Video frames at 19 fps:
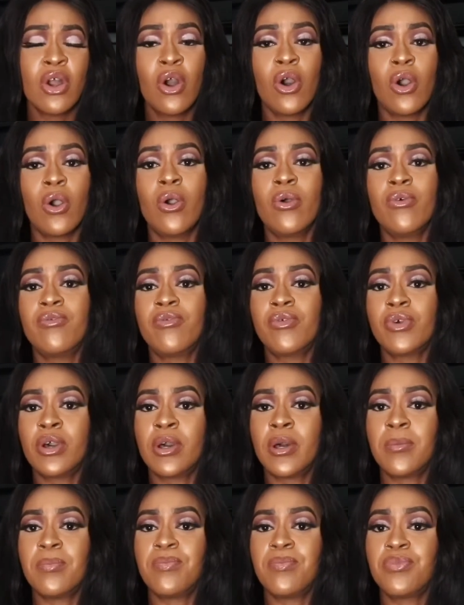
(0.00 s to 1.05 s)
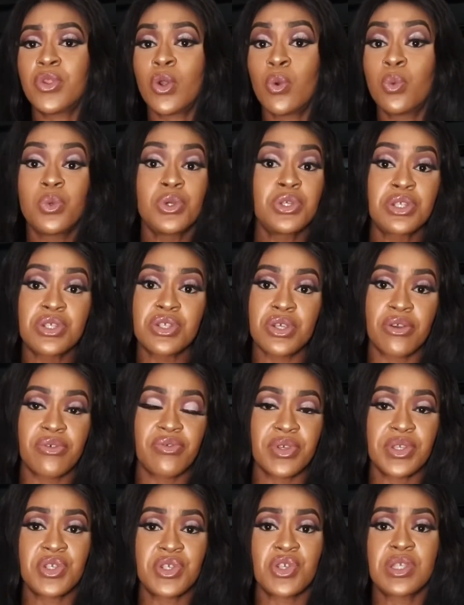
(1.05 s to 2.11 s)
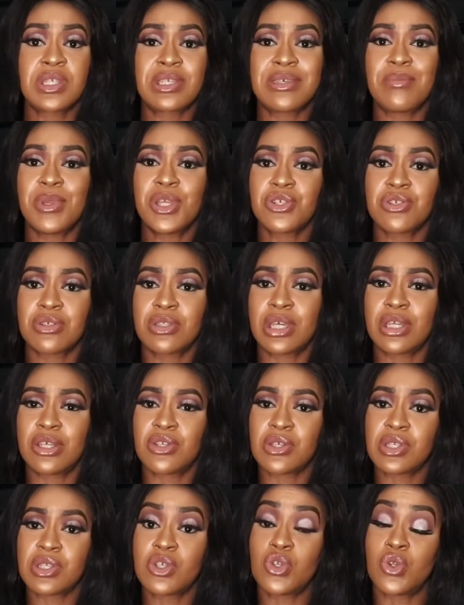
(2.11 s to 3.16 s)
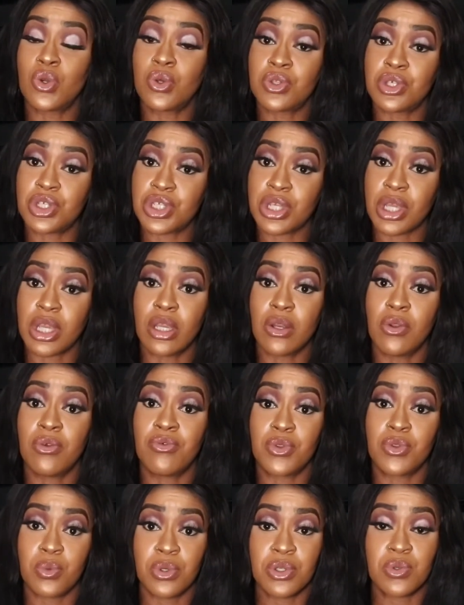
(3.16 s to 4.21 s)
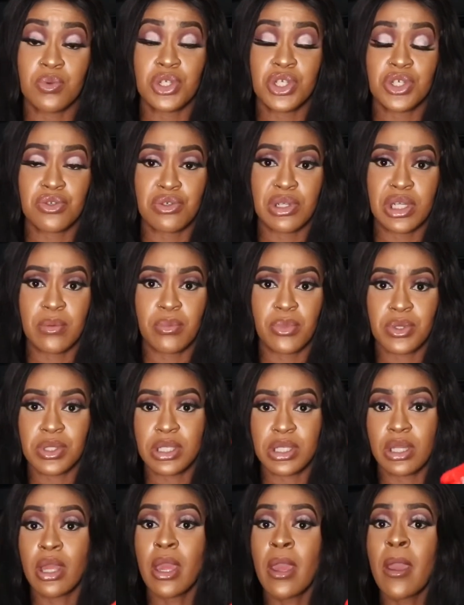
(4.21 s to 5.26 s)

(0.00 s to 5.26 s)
of a wood surface just to make sure that it doesn't dull the shine of the wood, which is really important.